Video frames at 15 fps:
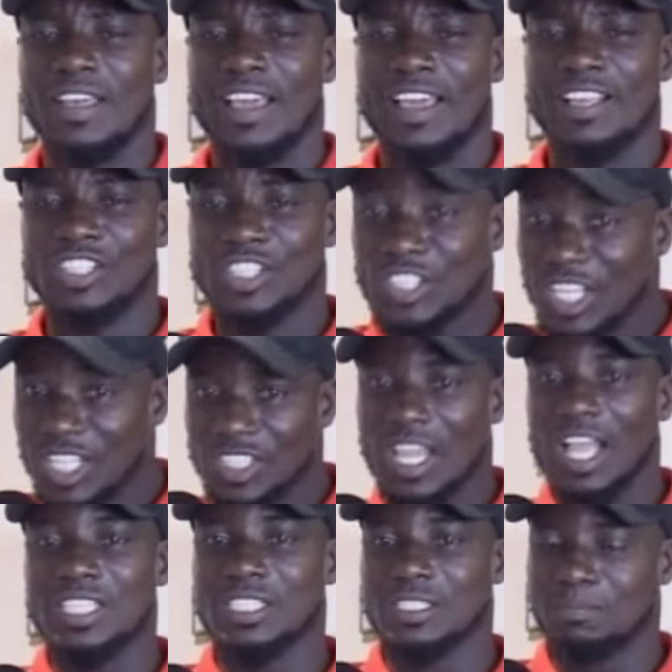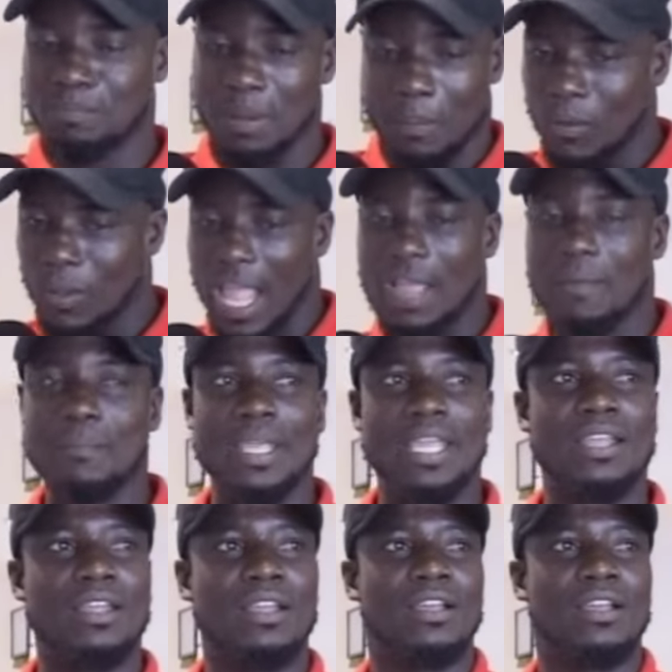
he sees us, people like me,